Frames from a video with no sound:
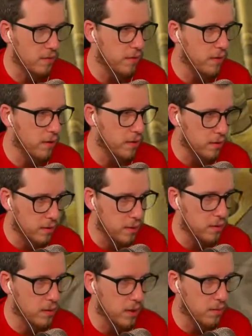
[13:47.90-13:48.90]
figure out, like,
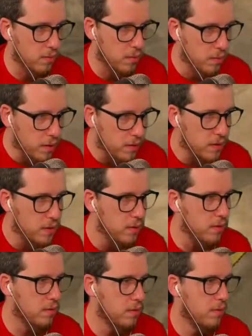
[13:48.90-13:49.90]
okay, what do I have to do?
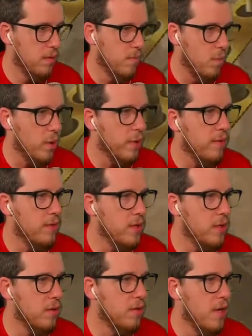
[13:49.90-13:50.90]
What do I have to
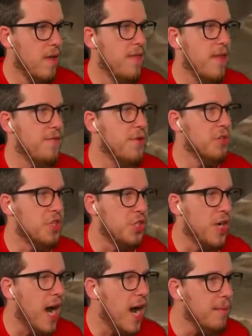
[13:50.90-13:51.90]
do? If your
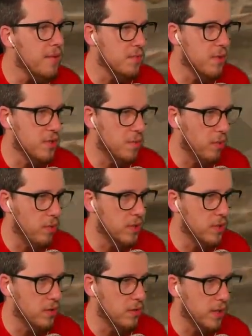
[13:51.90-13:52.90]
job is most important
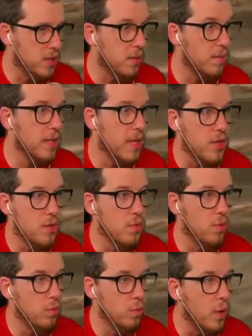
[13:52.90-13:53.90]
to you, like something that
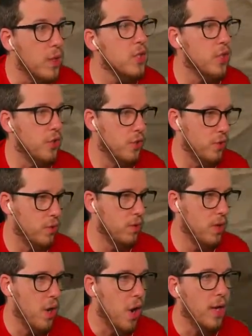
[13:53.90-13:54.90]
you want to do,
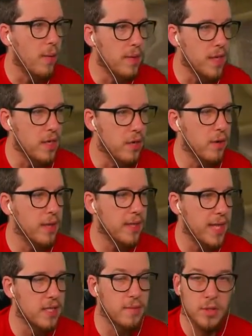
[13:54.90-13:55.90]
okay, well then you know that
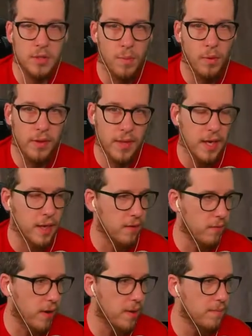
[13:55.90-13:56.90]
that's the most important thing,
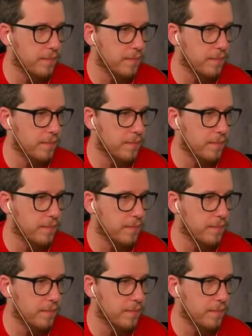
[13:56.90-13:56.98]
right?